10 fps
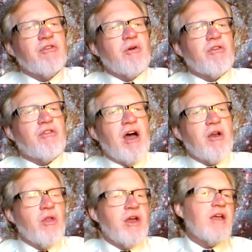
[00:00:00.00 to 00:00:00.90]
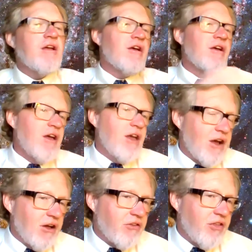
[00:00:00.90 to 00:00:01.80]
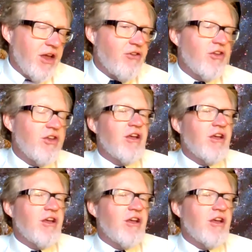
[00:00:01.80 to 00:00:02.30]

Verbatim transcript: So it's not only a constellation,